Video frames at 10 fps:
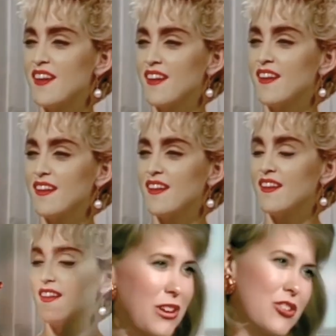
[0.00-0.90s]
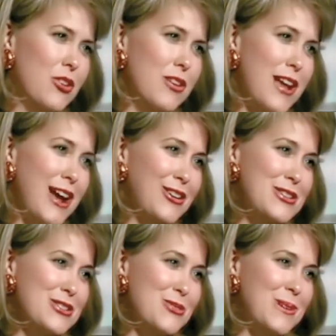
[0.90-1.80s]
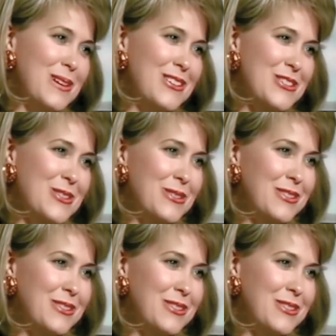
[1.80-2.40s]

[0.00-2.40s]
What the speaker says: I like to play different characters, yeah.